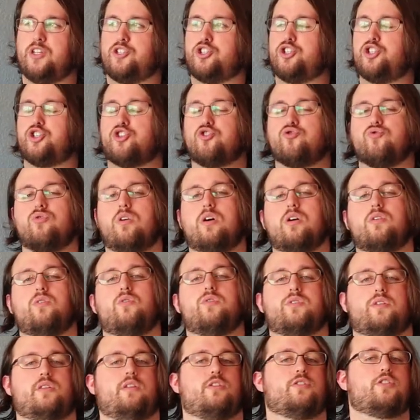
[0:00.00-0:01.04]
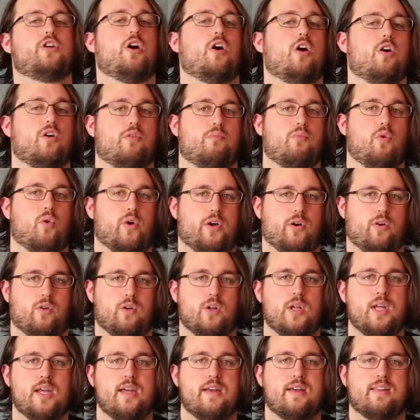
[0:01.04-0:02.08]
struggles and the
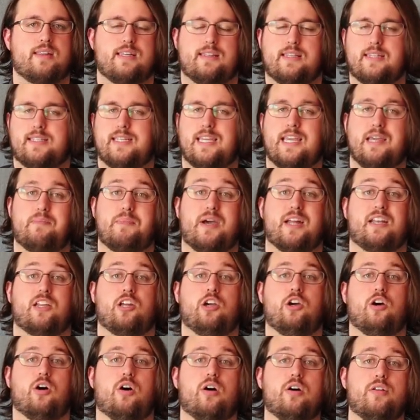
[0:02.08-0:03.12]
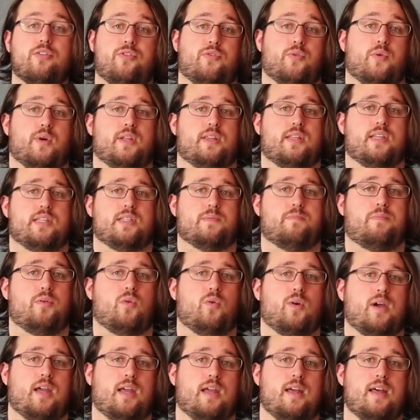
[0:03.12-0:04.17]
turmoil that the team had gone through at this
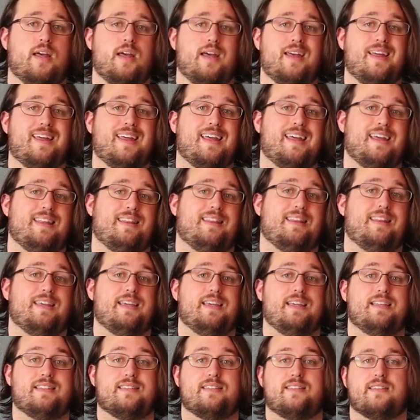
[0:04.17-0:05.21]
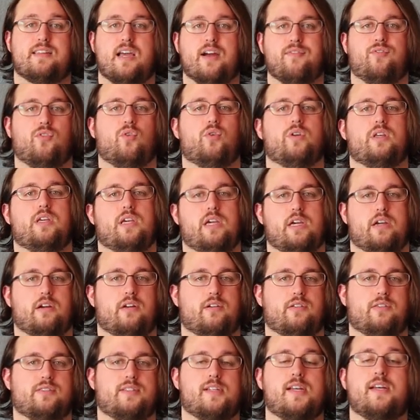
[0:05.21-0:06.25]
point in the several
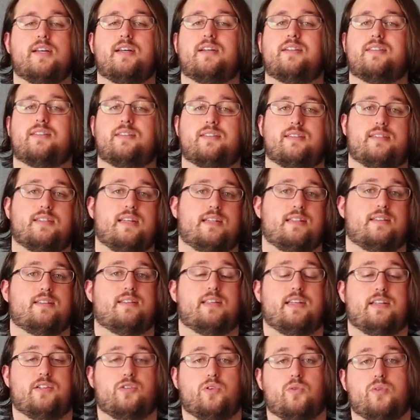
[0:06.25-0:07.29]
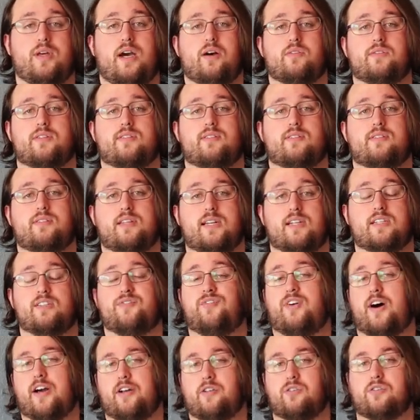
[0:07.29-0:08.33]
years since the 2006
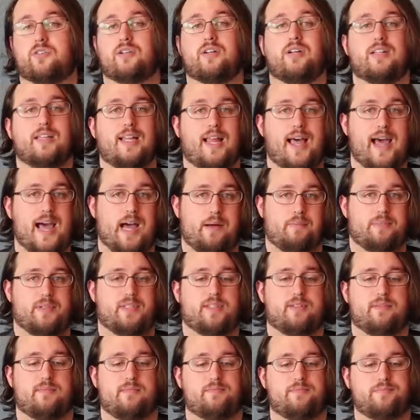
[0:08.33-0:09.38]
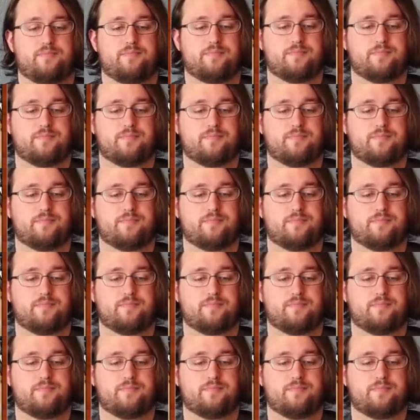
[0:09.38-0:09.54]
finals collapse.